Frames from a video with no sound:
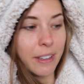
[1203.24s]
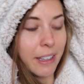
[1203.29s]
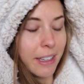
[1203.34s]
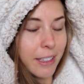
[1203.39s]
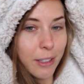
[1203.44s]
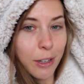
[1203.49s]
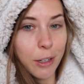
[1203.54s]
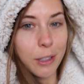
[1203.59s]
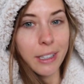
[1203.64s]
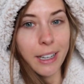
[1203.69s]
for their
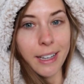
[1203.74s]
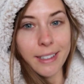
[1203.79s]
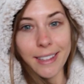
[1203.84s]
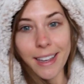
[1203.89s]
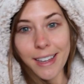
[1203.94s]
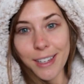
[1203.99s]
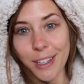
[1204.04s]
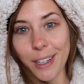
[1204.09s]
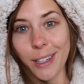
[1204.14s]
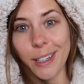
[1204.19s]

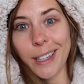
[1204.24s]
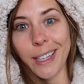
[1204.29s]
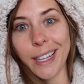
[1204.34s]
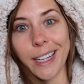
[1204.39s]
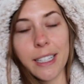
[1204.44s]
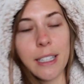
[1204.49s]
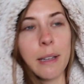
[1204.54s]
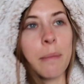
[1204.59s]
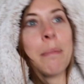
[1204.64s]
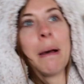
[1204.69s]
socialization and they
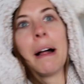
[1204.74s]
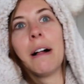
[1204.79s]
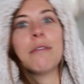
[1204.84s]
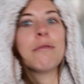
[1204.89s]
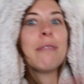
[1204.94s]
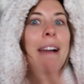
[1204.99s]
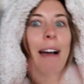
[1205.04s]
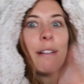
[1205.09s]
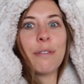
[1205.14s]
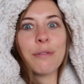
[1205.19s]
get to
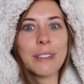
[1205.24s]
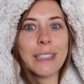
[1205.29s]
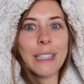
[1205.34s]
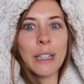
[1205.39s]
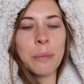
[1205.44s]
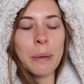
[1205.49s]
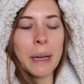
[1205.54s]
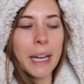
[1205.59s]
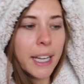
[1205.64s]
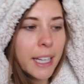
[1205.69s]
pelt around for a
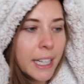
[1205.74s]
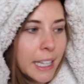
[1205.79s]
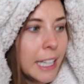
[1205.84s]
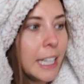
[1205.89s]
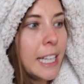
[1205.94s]
little bit.